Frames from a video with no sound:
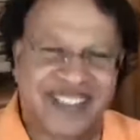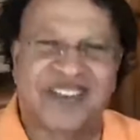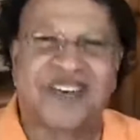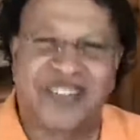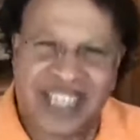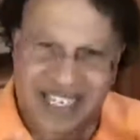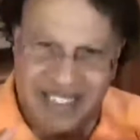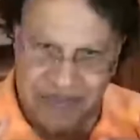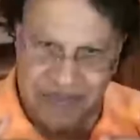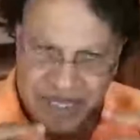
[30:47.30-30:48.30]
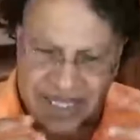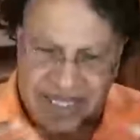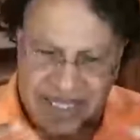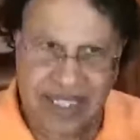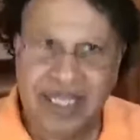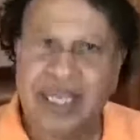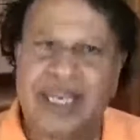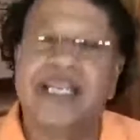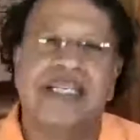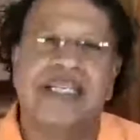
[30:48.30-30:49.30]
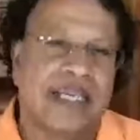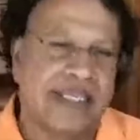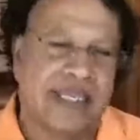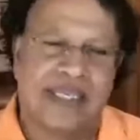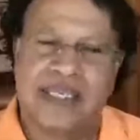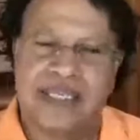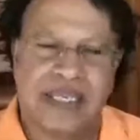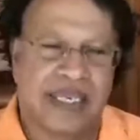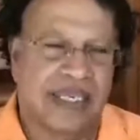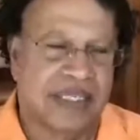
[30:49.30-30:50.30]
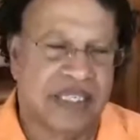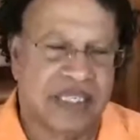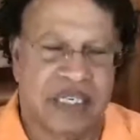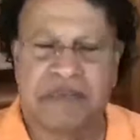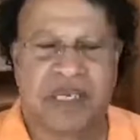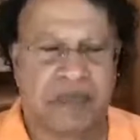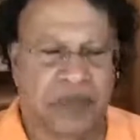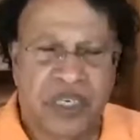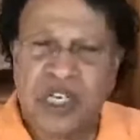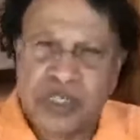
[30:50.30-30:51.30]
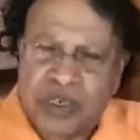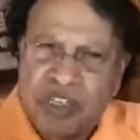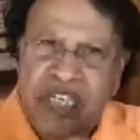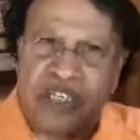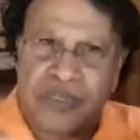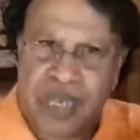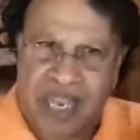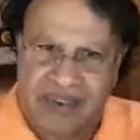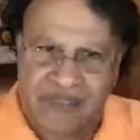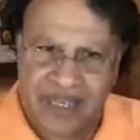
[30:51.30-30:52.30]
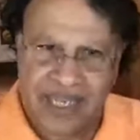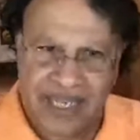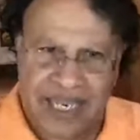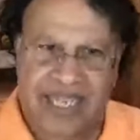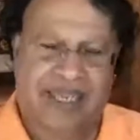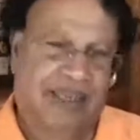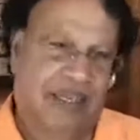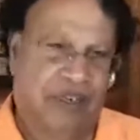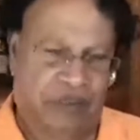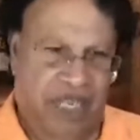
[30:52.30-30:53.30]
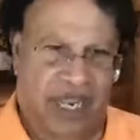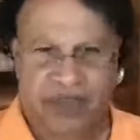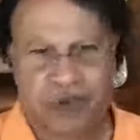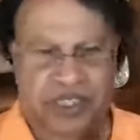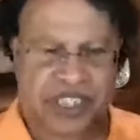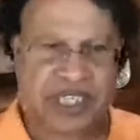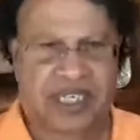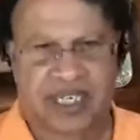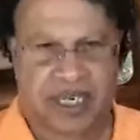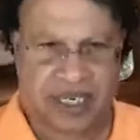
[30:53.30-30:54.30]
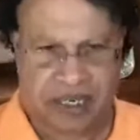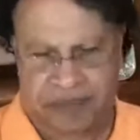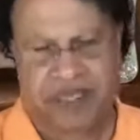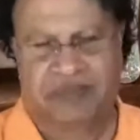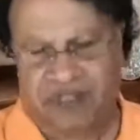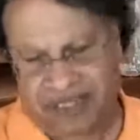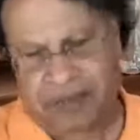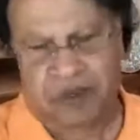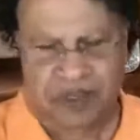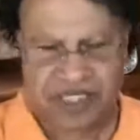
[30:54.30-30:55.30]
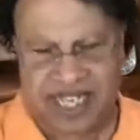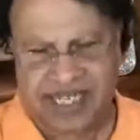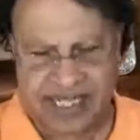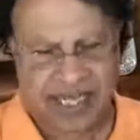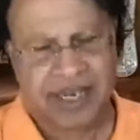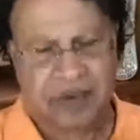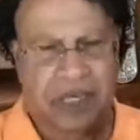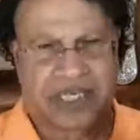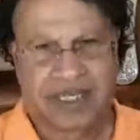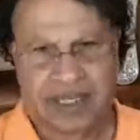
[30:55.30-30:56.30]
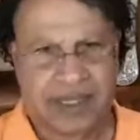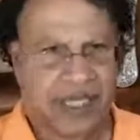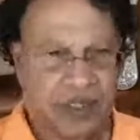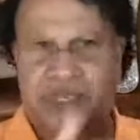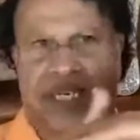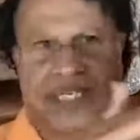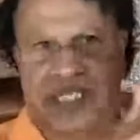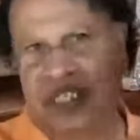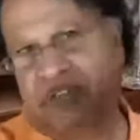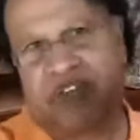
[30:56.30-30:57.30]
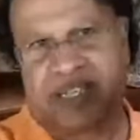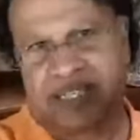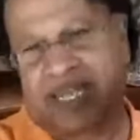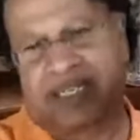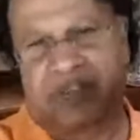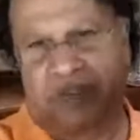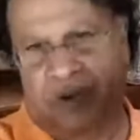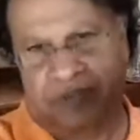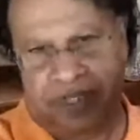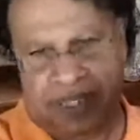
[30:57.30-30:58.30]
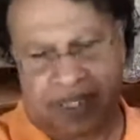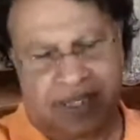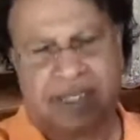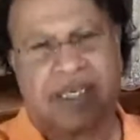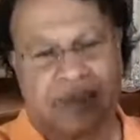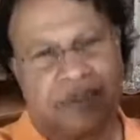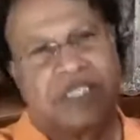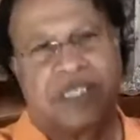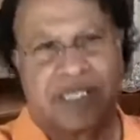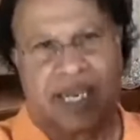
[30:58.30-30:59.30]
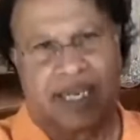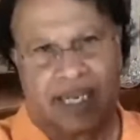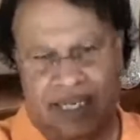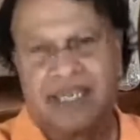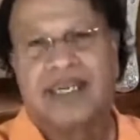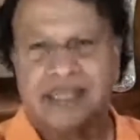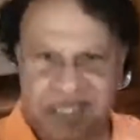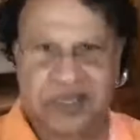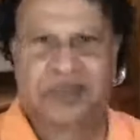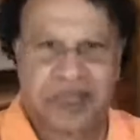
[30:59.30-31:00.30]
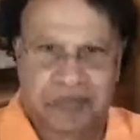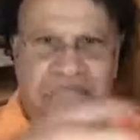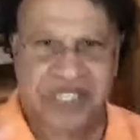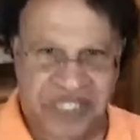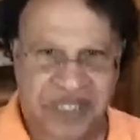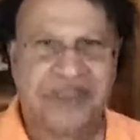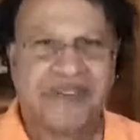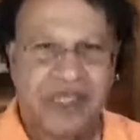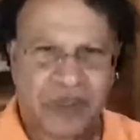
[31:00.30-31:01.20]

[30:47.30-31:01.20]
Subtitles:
So that marketing is an extremely important. So you need to have, like, I would generally recommend. In fact, the book says you need a chief executive officer, which is like the person